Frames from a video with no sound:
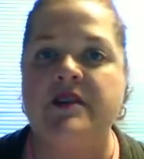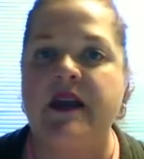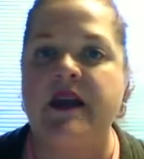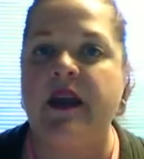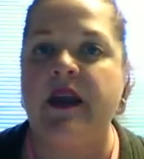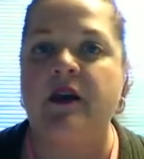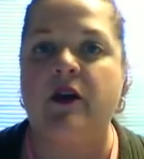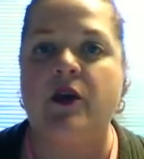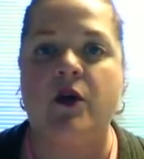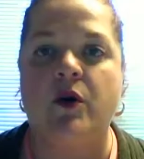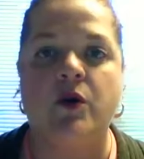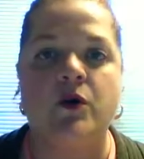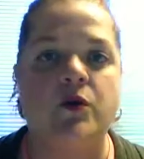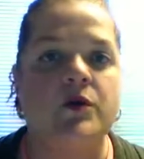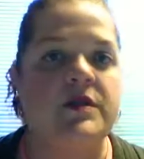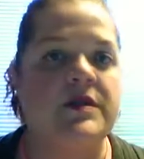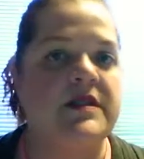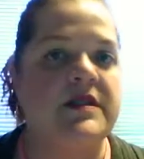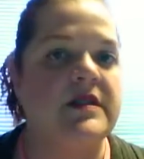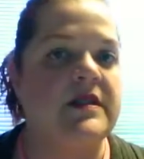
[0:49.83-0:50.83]
kind of
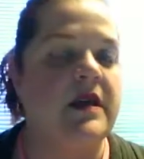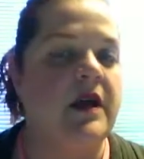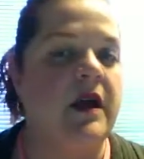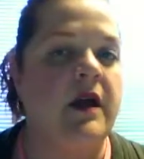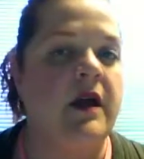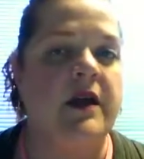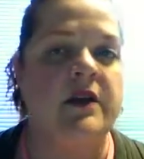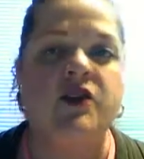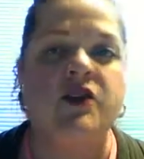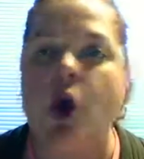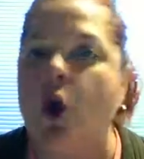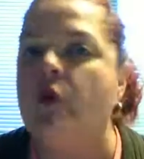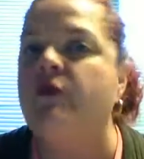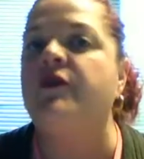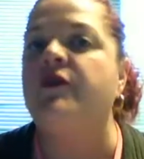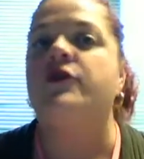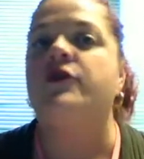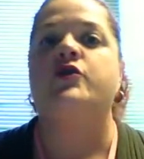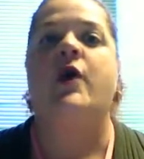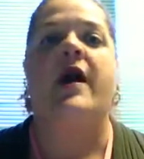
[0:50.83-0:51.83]
goes into
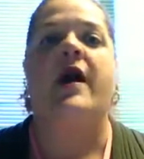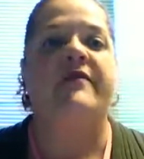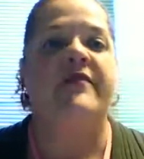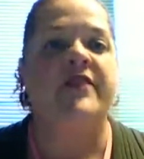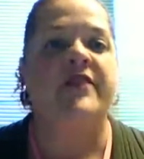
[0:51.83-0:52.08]
overdrive.